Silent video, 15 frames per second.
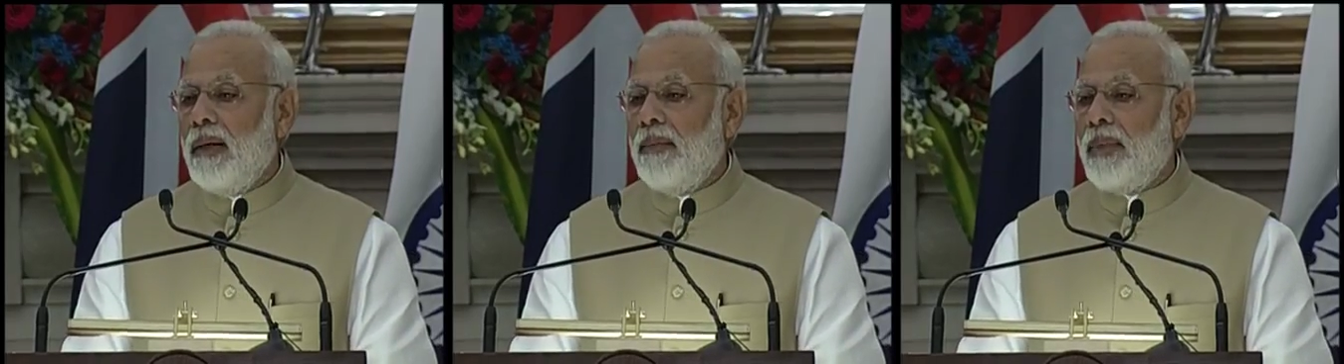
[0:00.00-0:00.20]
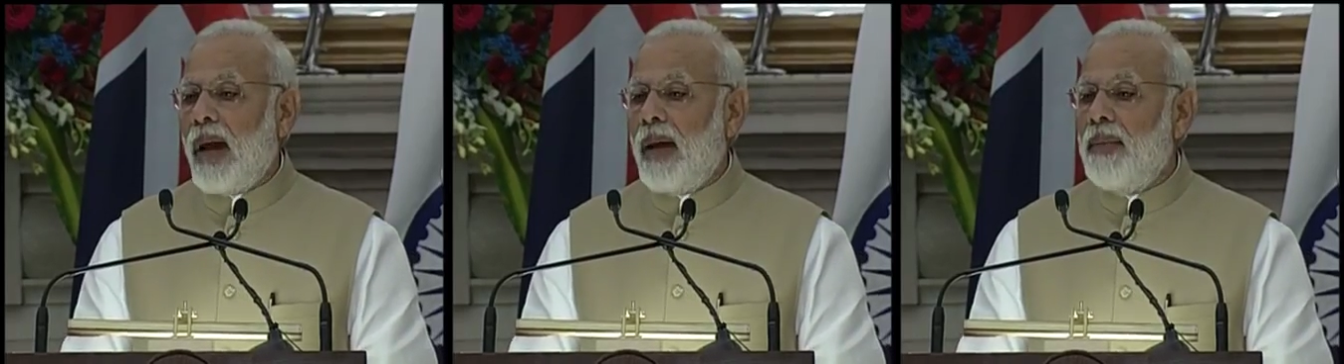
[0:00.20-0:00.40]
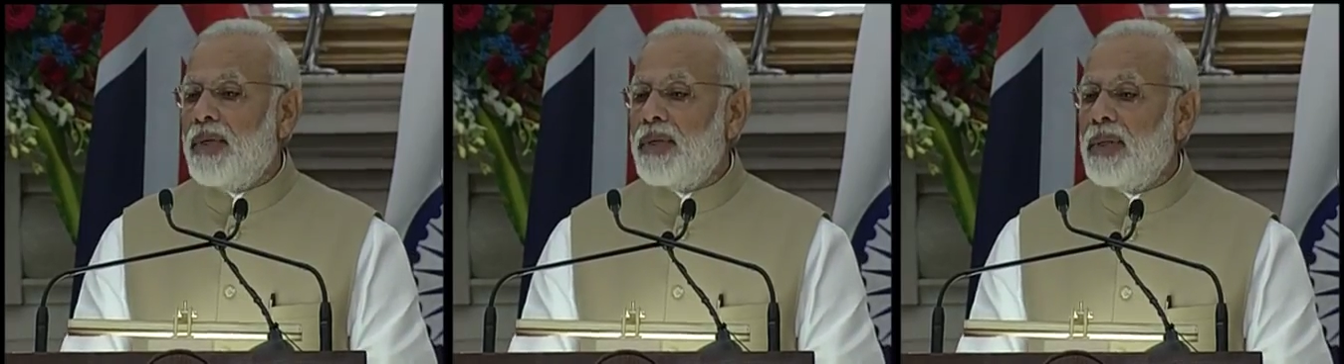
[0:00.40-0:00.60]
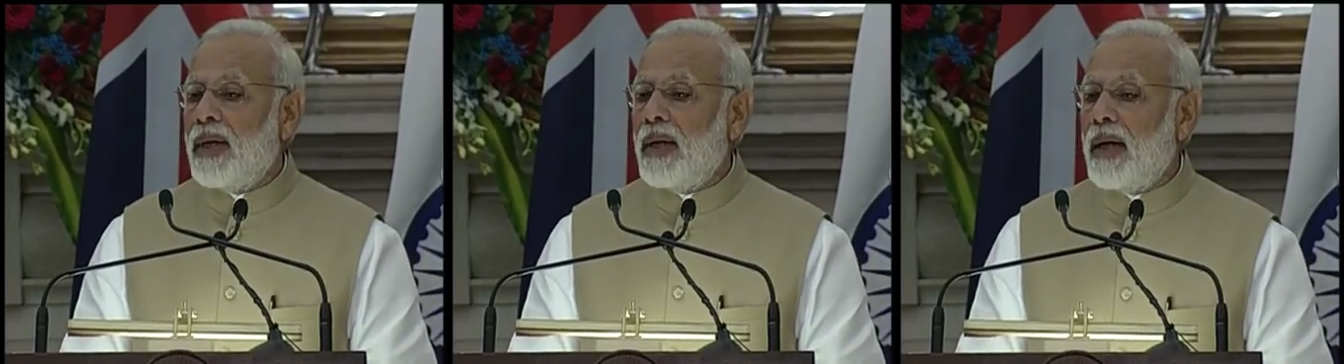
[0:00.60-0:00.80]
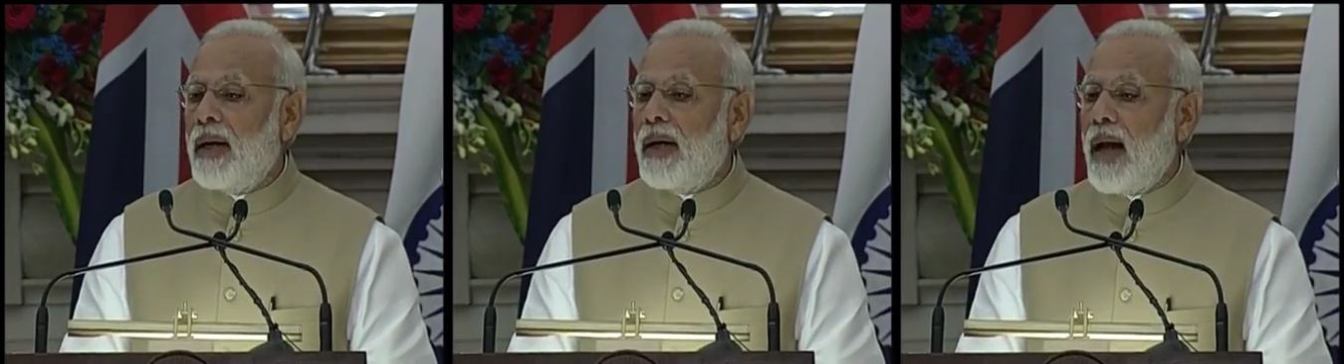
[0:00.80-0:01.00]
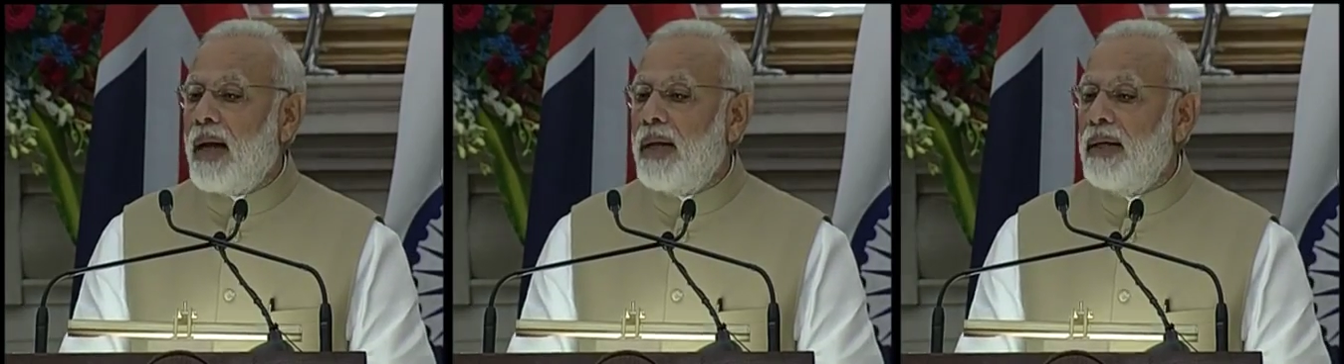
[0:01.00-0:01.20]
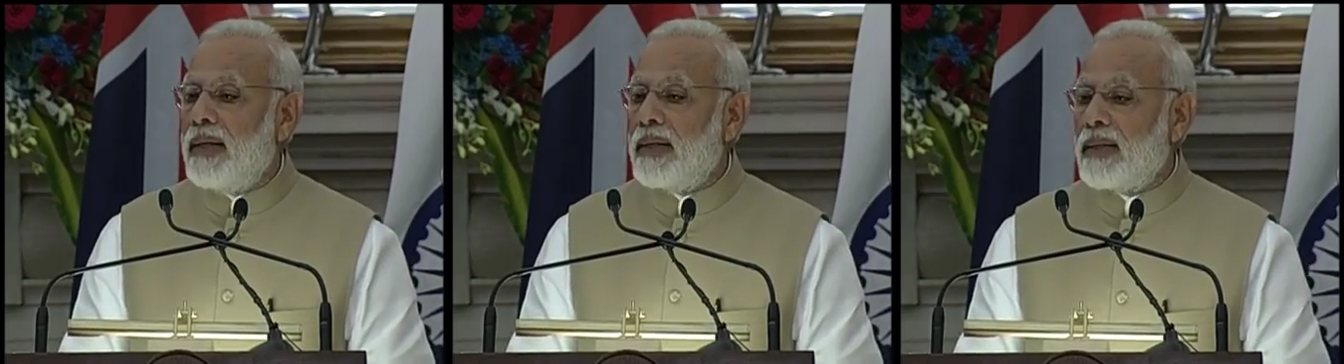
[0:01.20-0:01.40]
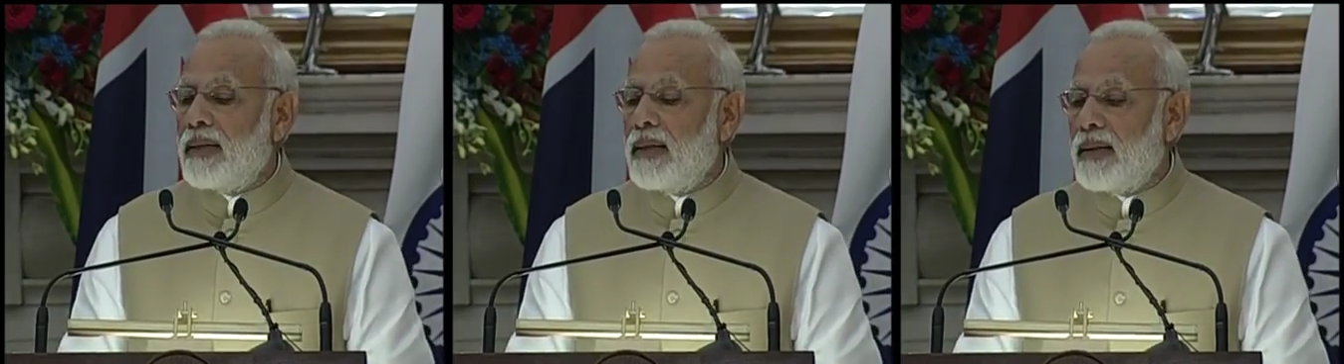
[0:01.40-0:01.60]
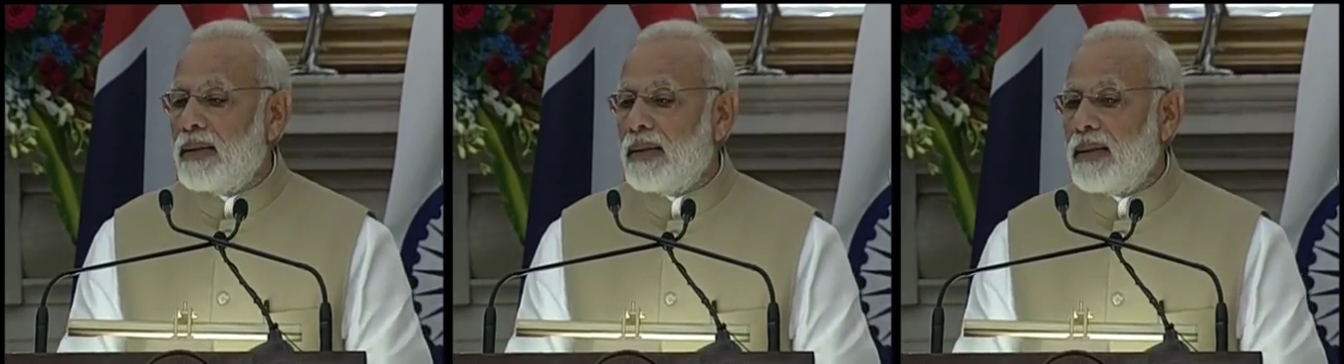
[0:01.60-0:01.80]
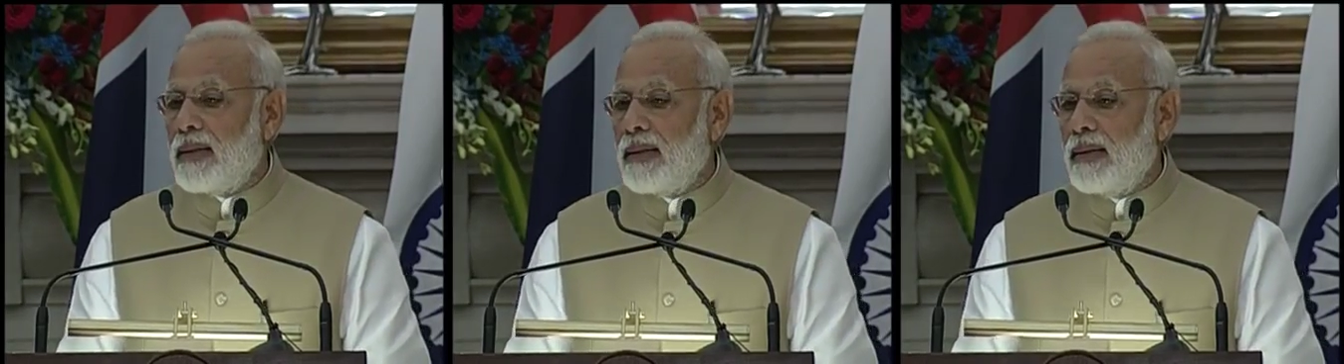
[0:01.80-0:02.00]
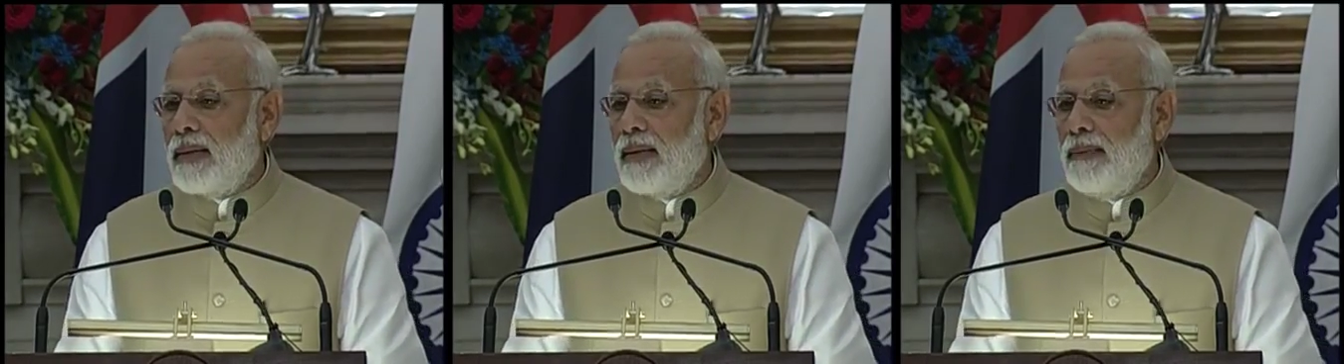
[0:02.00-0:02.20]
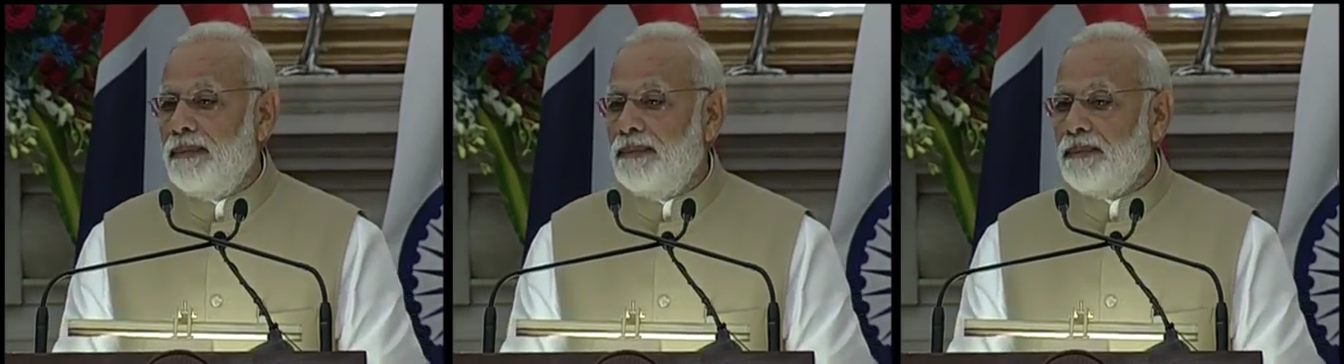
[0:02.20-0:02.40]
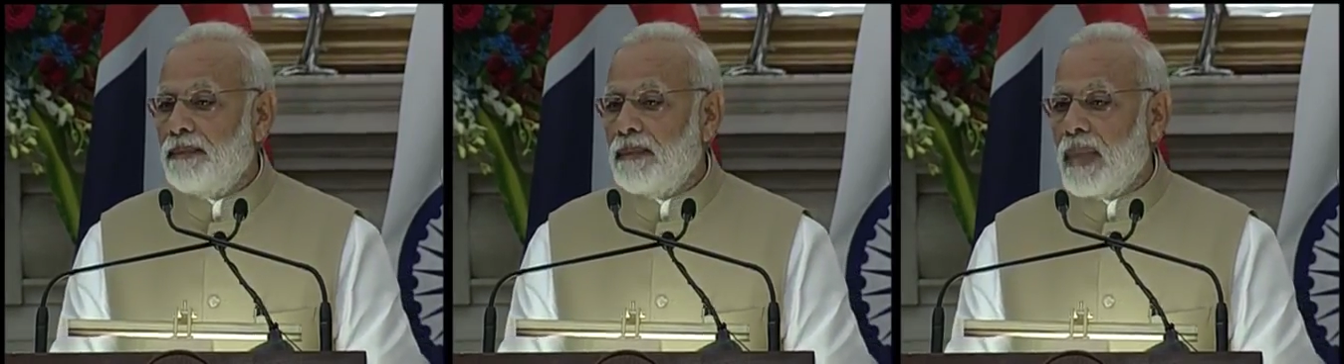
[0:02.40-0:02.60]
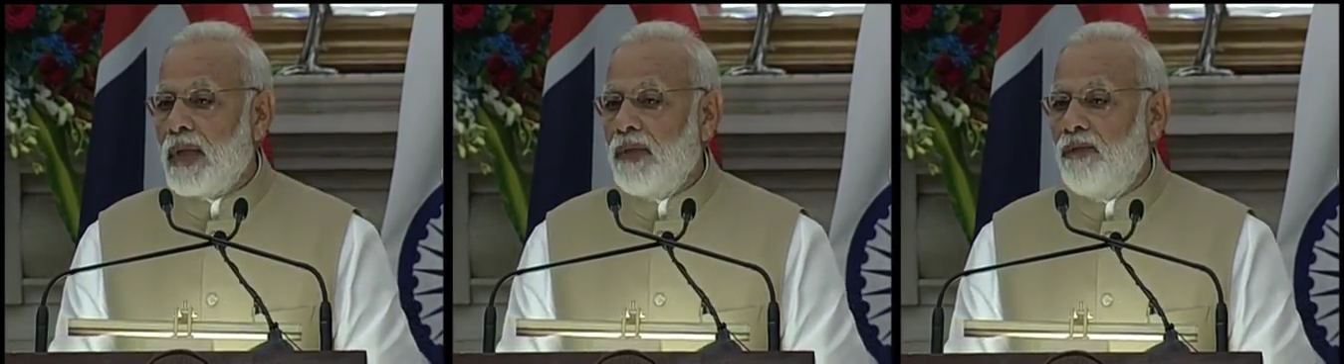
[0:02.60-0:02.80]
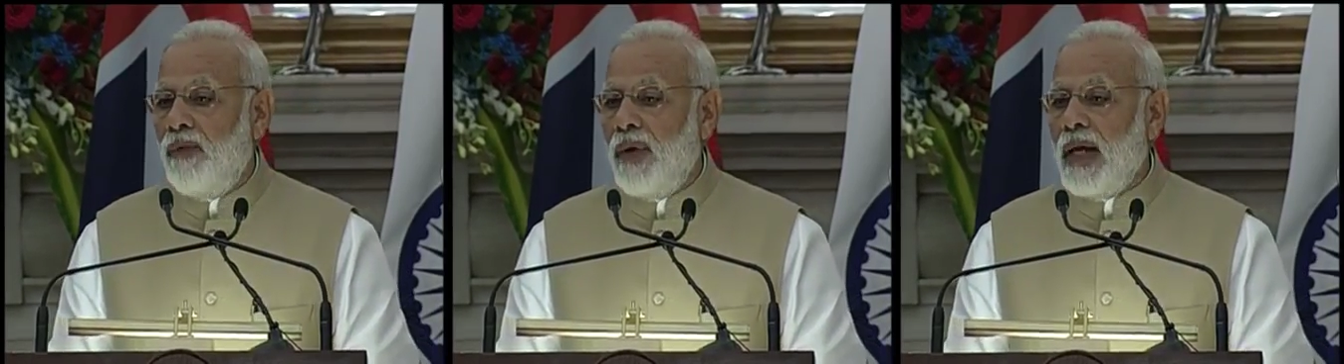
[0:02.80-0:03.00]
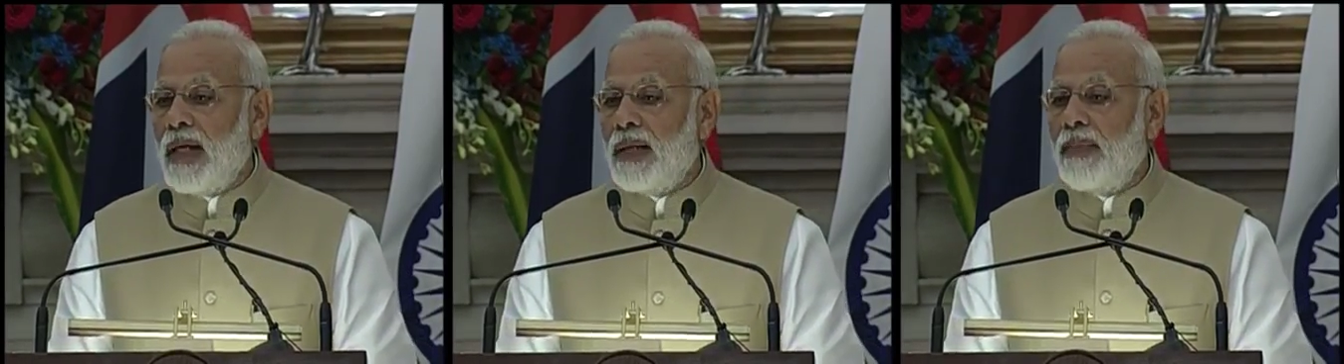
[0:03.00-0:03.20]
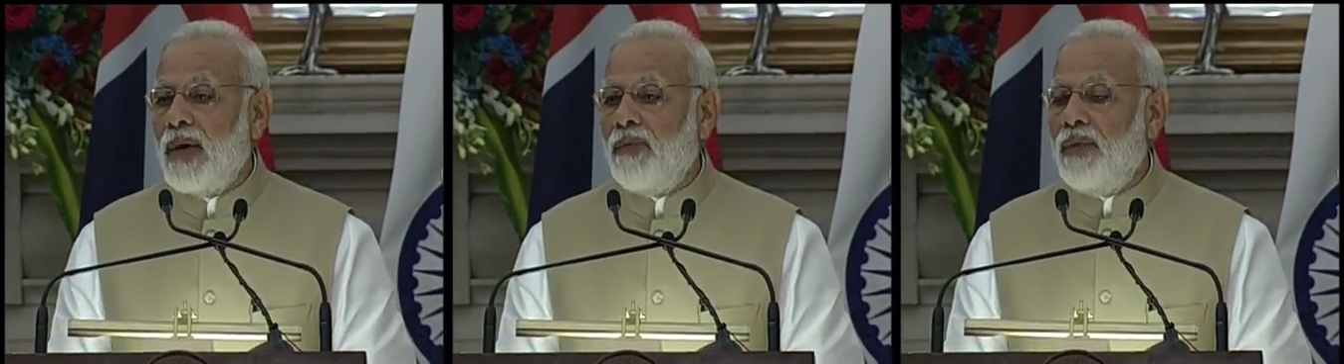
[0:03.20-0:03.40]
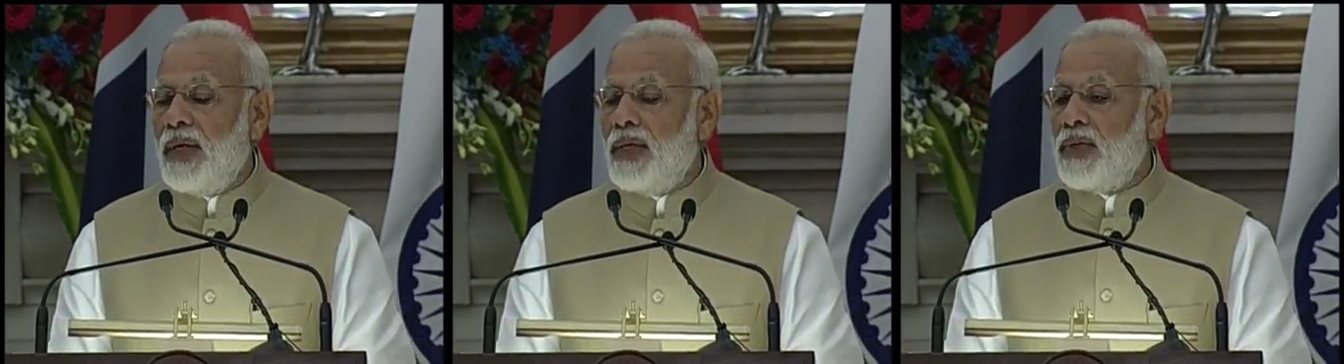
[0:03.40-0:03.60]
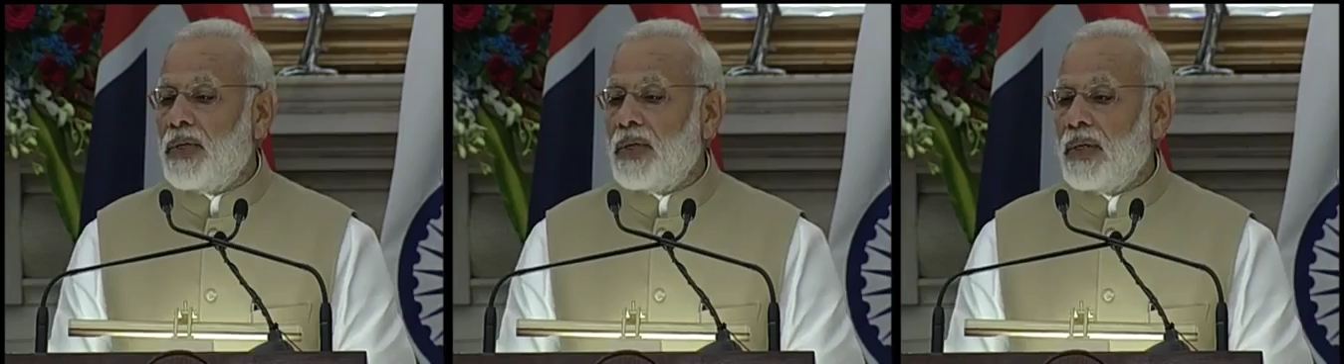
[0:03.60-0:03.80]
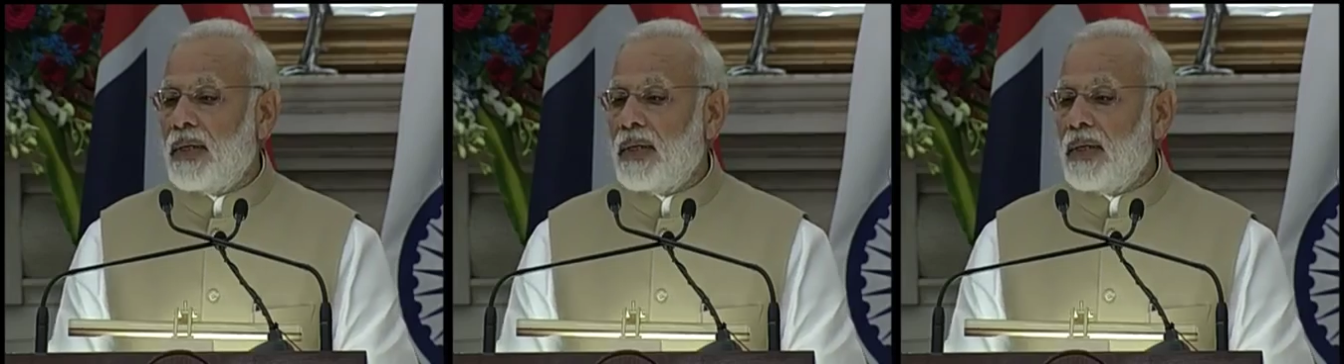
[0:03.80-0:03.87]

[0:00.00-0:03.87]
Prime Minister and I discussed ways by which